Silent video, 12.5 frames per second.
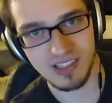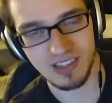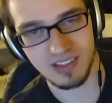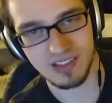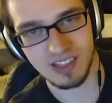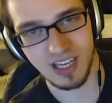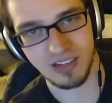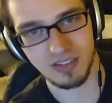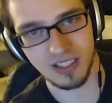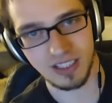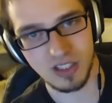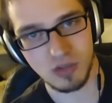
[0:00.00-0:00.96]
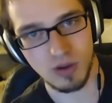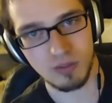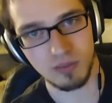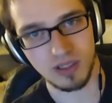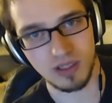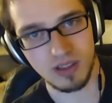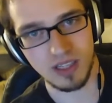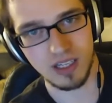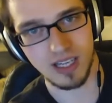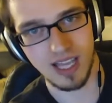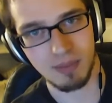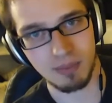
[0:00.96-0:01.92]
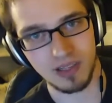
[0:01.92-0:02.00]
So there's kind of like a swiping thing
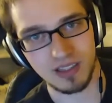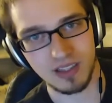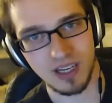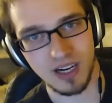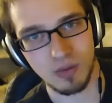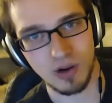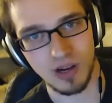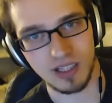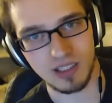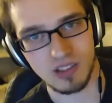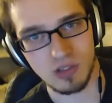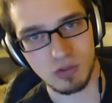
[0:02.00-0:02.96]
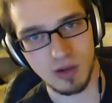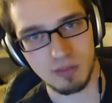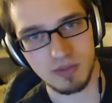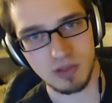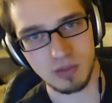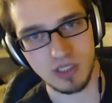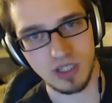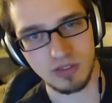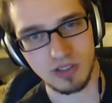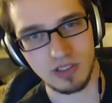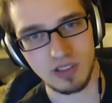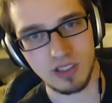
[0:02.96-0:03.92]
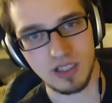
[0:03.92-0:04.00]
happening there where I can swipe to
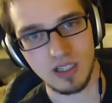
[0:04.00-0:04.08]
whichever